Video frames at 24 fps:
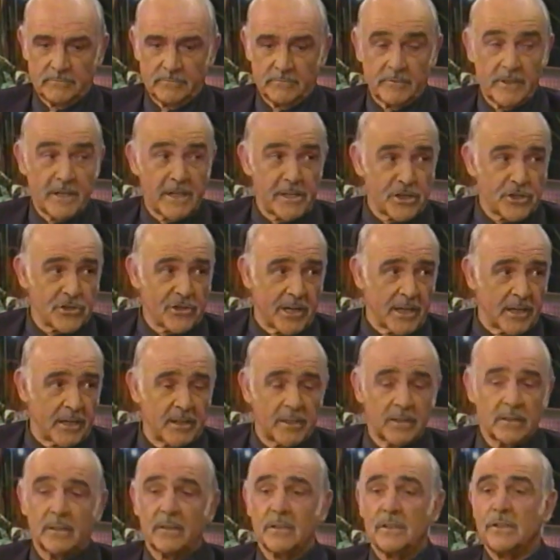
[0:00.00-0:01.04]
very sick,
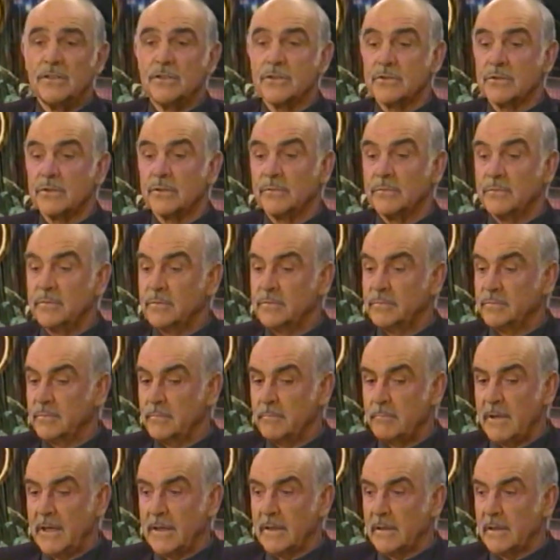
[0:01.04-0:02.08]
and yeah. they used to
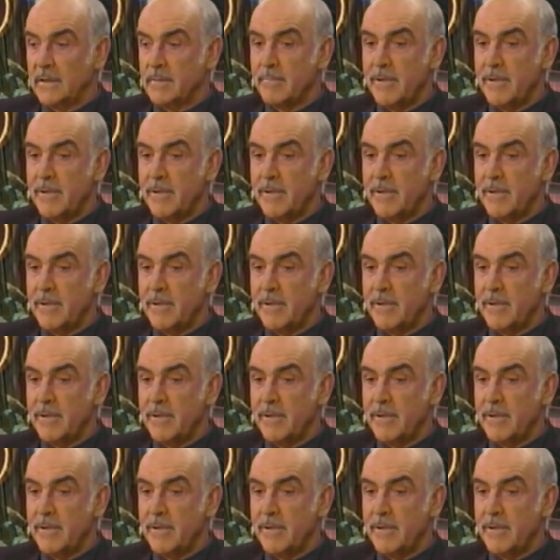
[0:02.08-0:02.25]
mentally